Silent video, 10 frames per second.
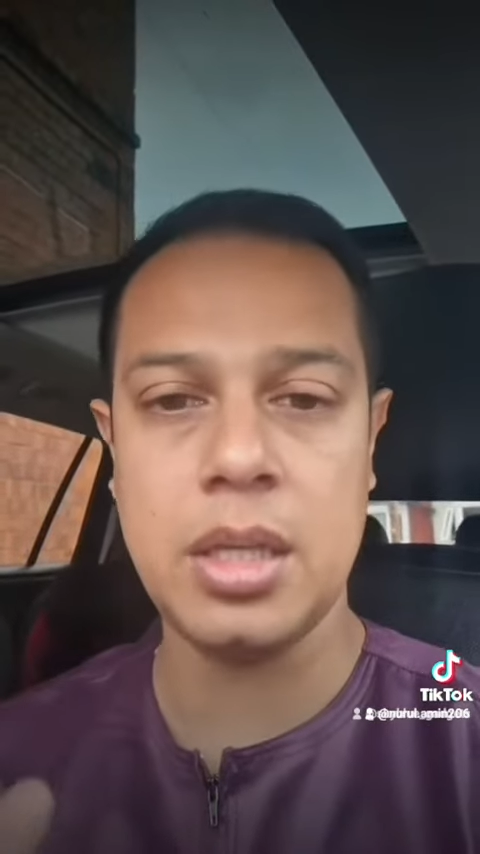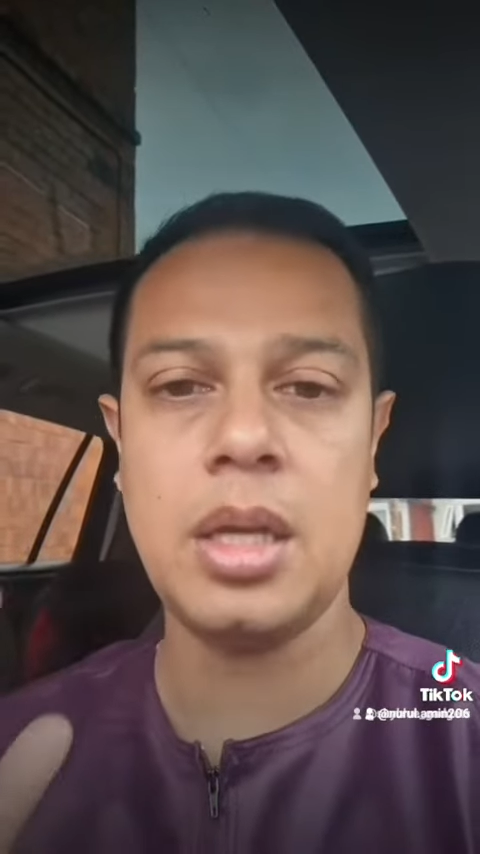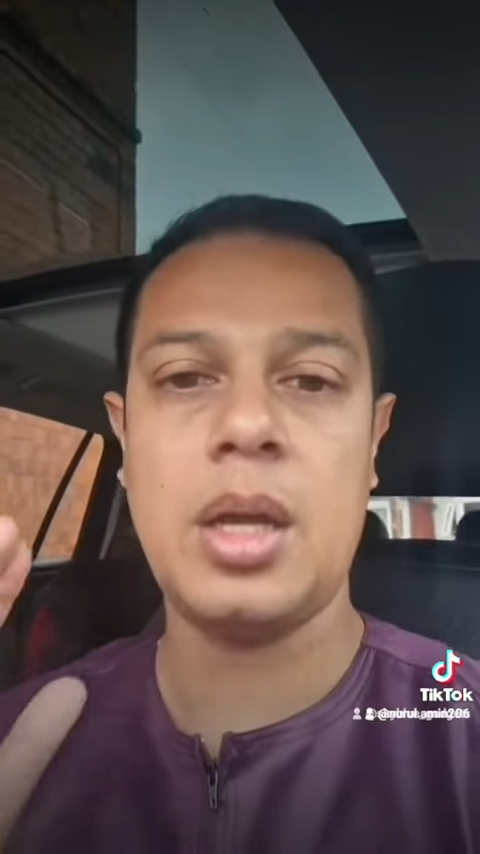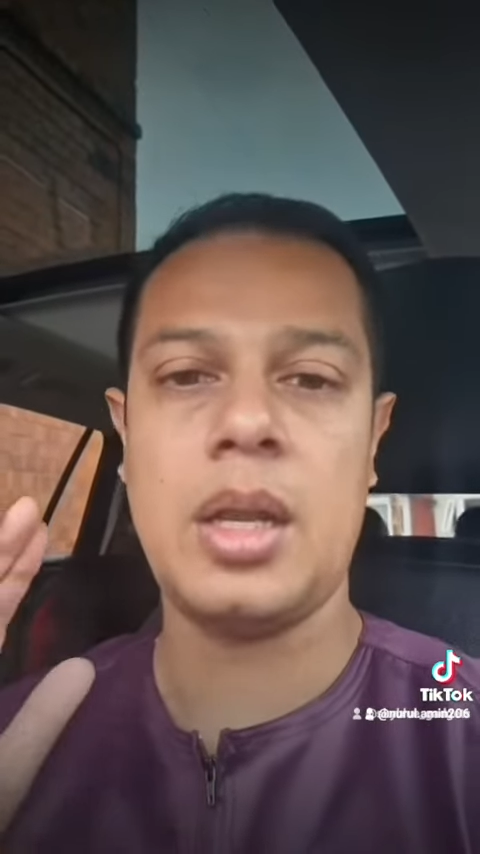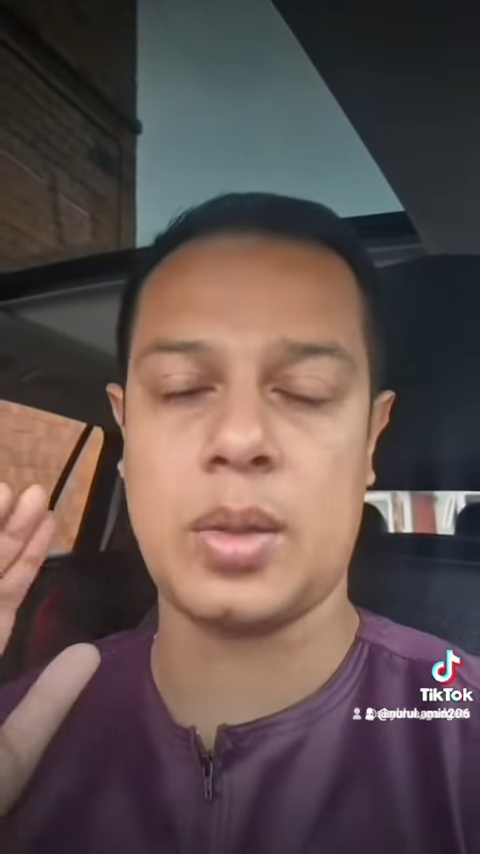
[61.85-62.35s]

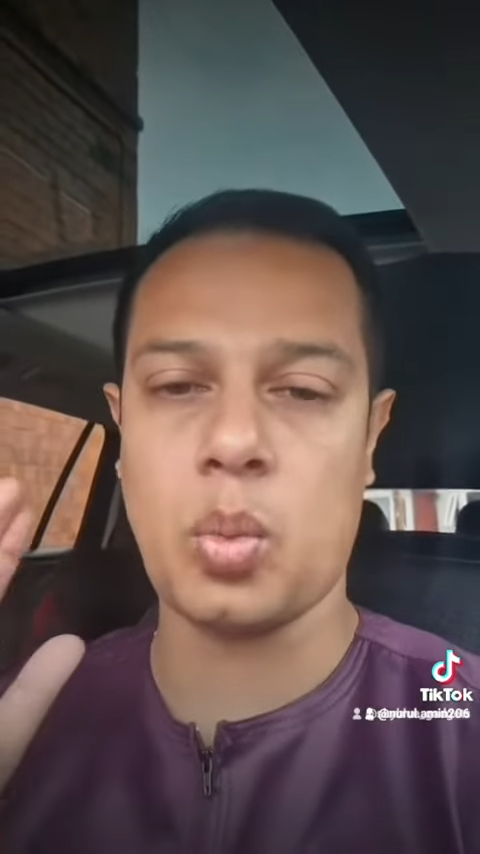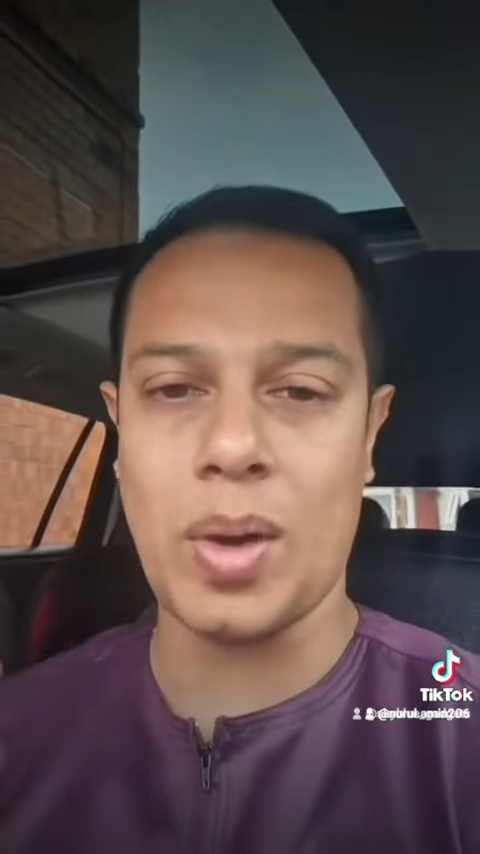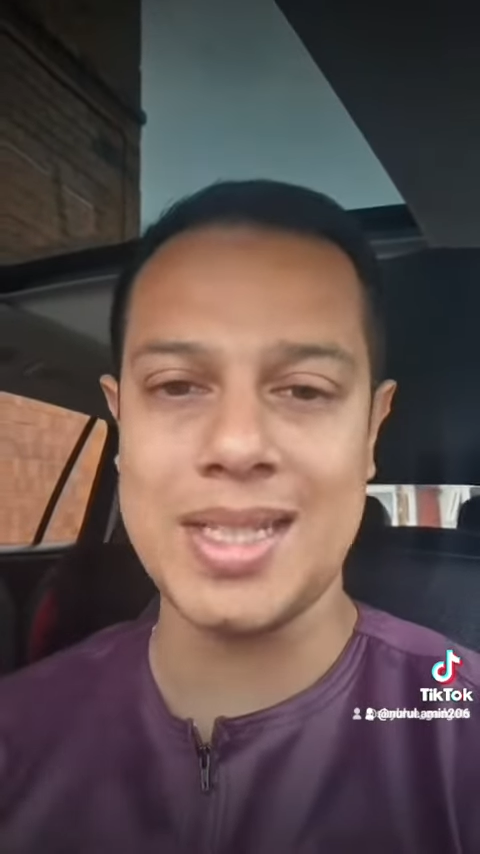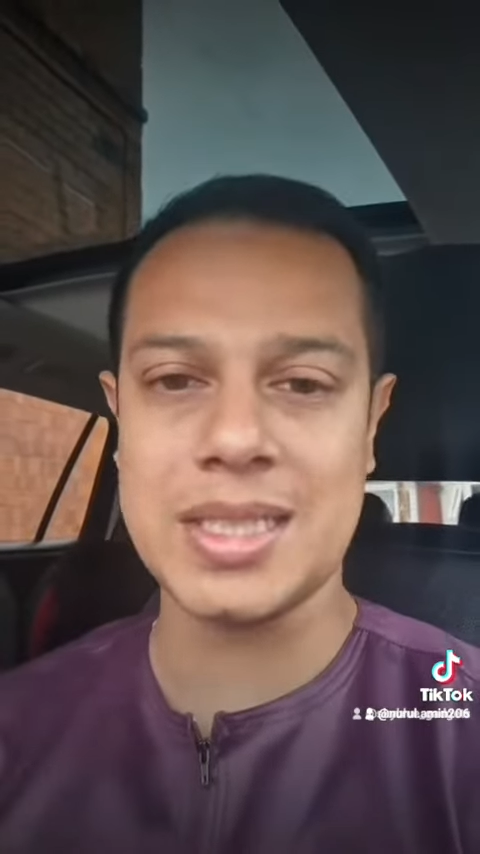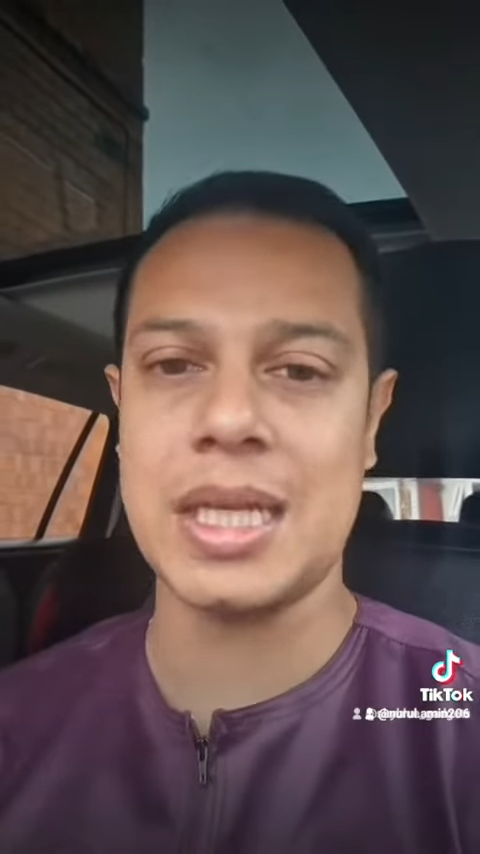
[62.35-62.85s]
like
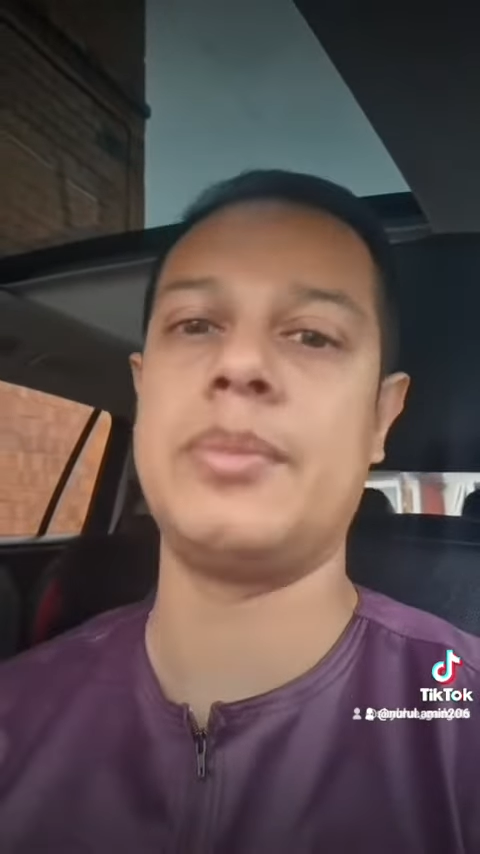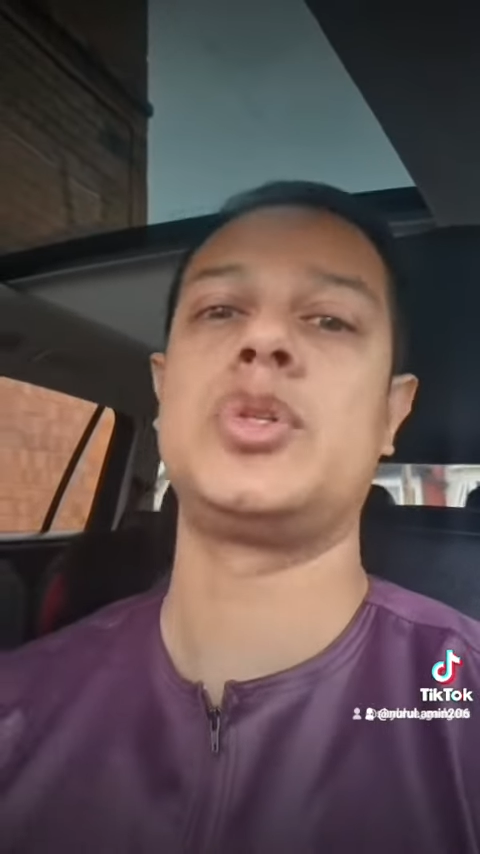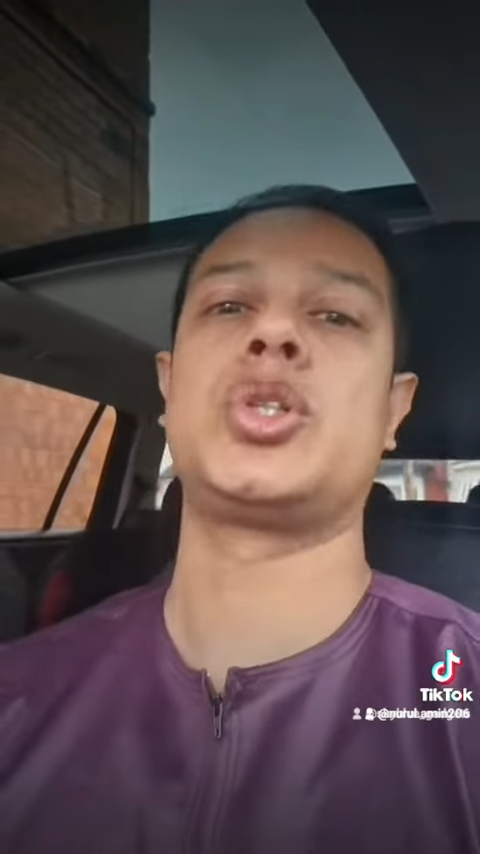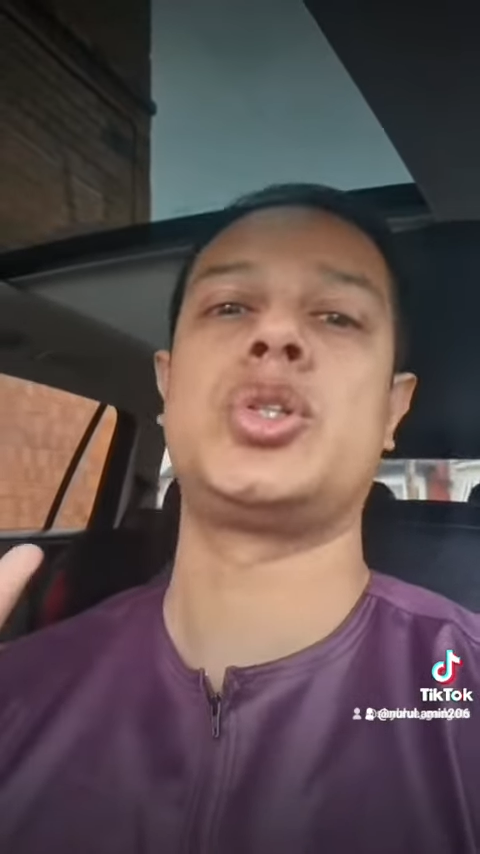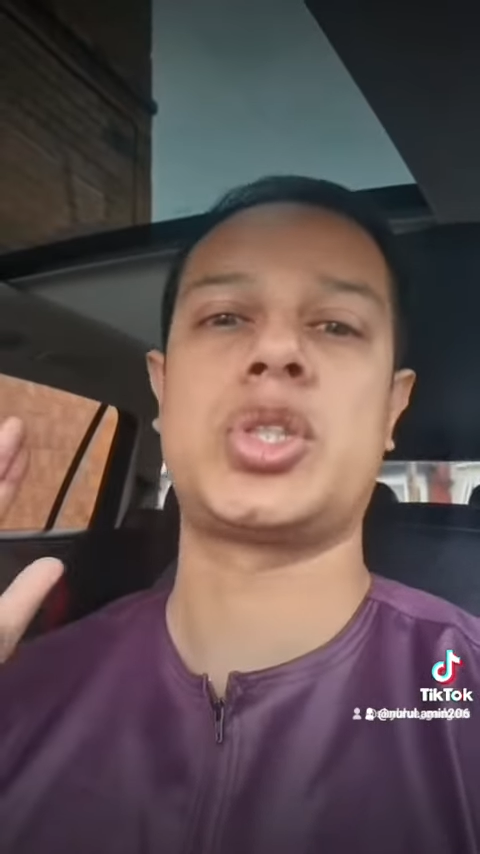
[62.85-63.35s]
whatsapp should
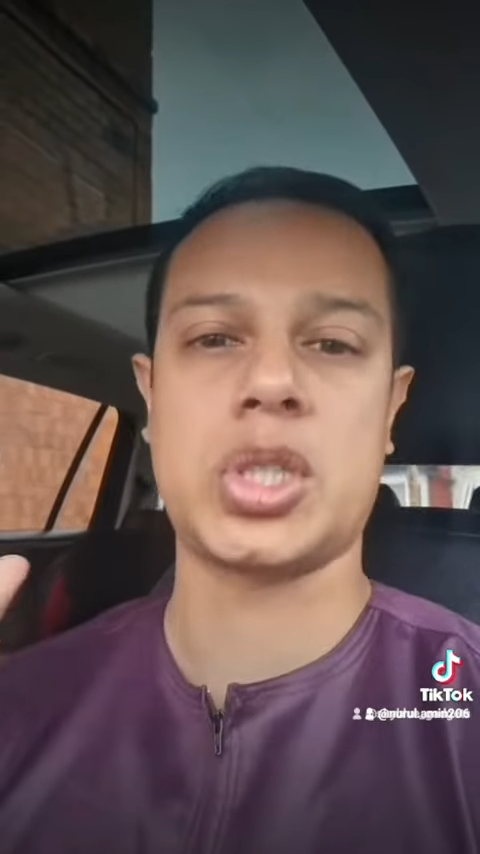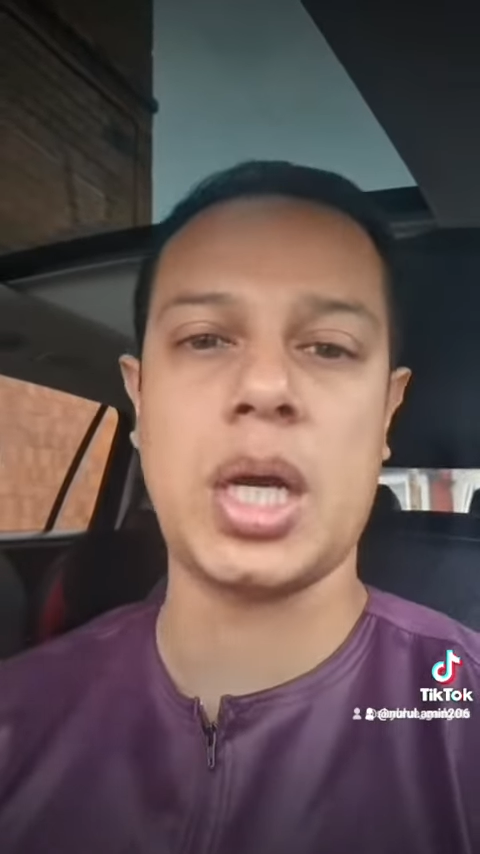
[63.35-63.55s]
start